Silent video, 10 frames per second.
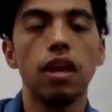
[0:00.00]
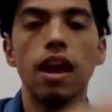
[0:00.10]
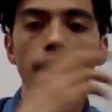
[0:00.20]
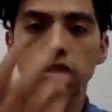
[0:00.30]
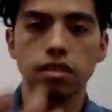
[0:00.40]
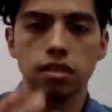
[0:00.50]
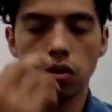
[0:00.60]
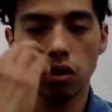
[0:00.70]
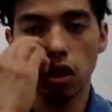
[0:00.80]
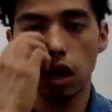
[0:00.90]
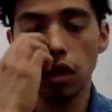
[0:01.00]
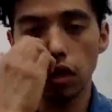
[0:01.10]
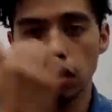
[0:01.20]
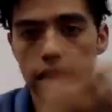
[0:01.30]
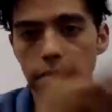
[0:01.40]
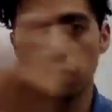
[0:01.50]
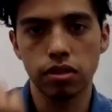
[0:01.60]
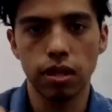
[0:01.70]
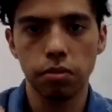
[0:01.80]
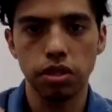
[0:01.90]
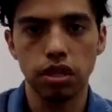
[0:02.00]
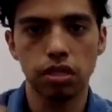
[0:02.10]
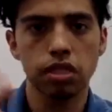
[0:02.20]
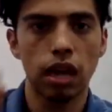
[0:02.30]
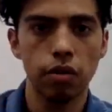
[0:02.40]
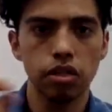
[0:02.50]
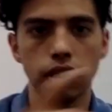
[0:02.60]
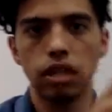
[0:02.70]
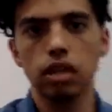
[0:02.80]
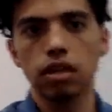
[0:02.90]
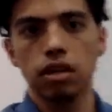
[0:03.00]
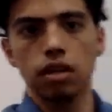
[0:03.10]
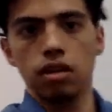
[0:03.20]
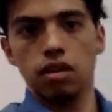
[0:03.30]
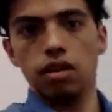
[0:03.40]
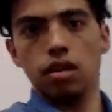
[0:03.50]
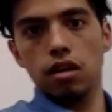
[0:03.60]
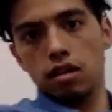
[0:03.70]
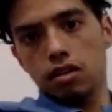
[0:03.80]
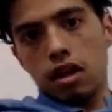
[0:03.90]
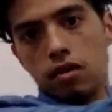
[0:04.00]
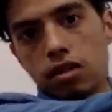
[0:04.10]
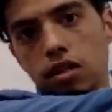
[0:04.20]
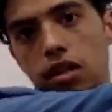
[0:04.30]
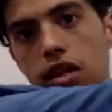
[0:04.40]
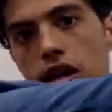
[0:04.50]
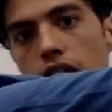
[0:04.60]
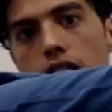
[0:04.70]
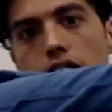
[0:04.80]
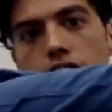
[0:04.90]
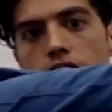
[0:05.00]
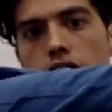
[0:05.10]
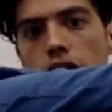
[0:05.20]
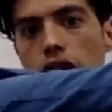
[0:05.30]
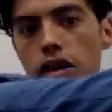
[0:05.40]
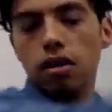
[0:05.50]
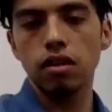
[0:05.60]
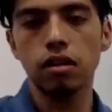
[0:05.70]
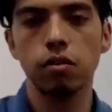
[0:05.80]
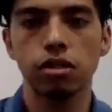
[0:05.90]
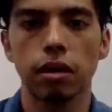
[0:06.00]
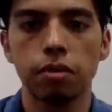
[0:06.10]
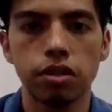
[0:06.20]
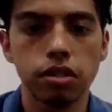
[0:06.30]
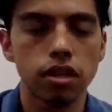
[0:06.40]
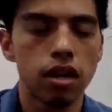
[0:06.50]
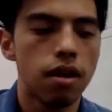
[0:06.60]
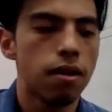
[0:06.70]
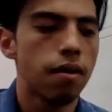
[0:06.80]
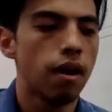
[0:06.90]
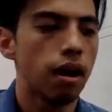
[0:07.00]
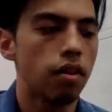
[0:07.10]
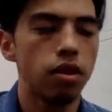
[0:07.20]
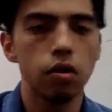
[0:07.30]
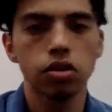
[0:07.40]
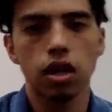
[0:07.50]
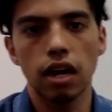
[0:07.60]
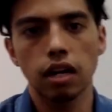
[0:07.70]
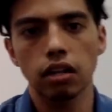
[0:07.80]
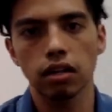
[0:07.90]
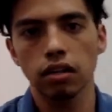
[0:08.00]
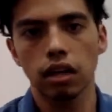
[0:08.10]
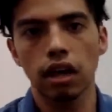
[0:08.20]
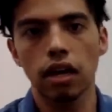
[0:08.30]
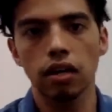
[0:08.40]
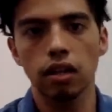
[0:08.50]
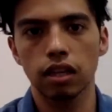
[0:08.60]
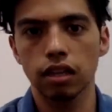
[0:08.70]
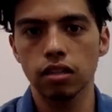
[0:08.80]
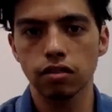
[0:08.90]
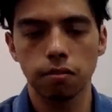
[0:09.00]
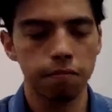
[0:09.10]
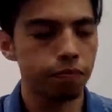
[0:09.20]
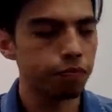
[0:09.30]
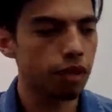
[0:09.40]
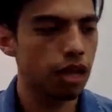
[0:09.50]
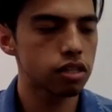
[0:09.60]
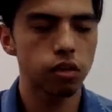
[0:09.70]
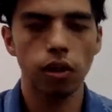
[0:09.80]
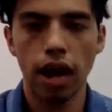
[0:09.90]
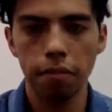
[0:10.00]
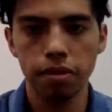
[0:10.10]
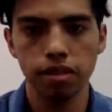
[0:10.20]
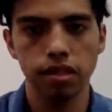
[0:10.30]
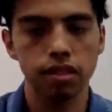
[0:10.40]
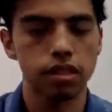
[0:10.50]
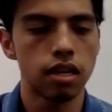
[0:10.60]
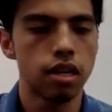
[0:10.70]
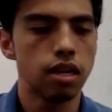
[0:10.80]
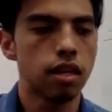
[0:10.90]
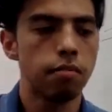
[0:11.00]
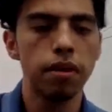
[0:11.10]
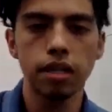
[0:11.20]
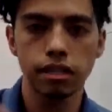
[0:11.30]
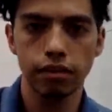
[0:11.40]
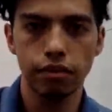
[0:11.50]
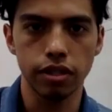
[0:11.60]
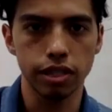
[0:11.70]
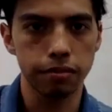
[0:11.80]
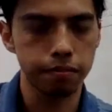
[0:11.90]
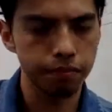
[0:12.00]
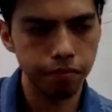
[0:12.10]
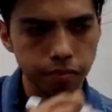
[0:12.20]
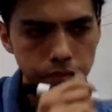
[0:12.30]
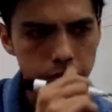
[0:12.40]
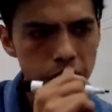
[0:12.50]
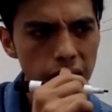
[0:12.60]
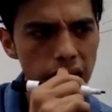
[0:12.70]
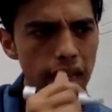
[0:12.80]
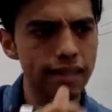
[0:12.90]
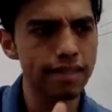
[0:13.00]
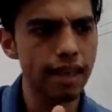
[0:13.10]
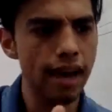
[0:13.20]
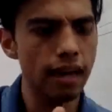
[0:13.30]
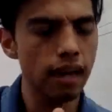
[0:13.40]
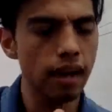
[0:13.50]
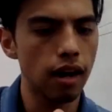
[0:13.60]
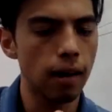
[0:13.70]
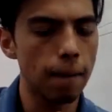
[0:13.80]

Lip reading: next or the other type of reception is tyrosine kinase receptors. Those are kind of look like this. And so what happens is the biggest difference is that